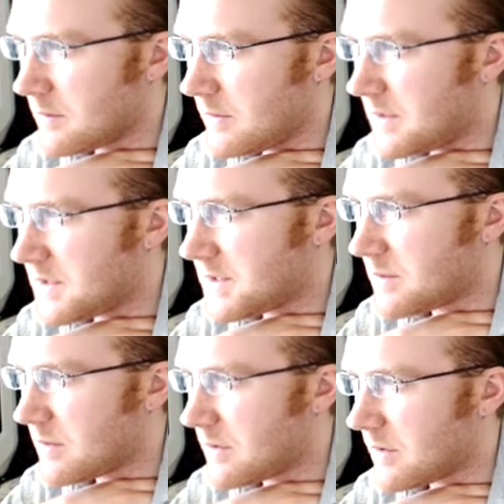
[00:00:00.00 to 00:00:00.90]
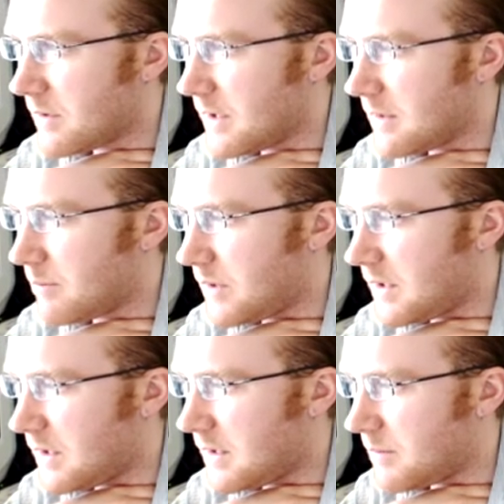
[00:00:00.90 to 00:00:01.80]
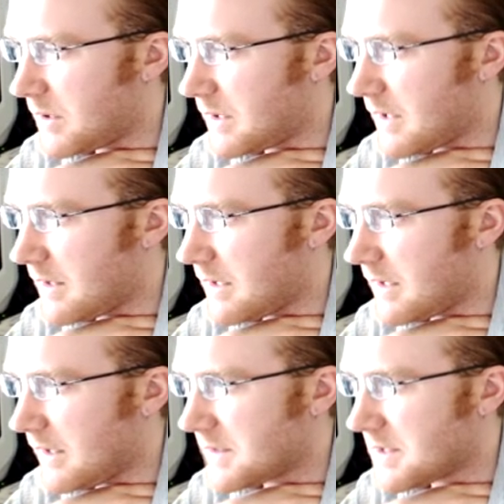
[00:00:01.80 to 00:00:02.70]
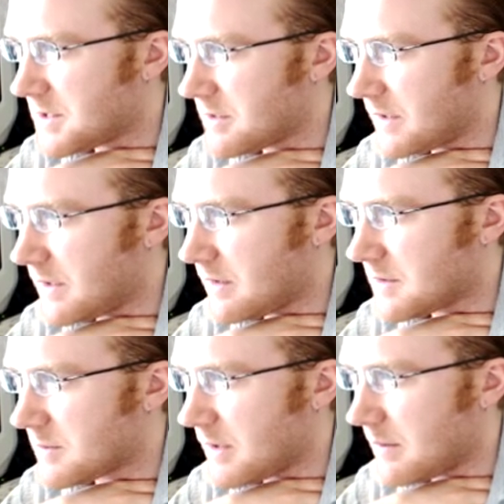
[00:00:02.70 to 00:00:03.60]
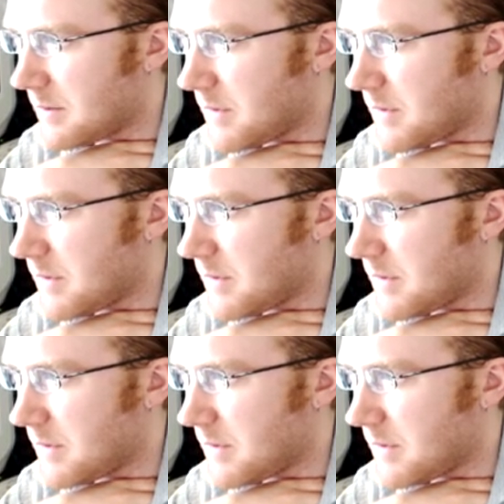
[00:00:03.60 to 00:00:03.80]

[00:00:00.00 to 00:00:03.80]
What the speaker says: This is worth quite a bit, but I think getting an extension over here is probably better.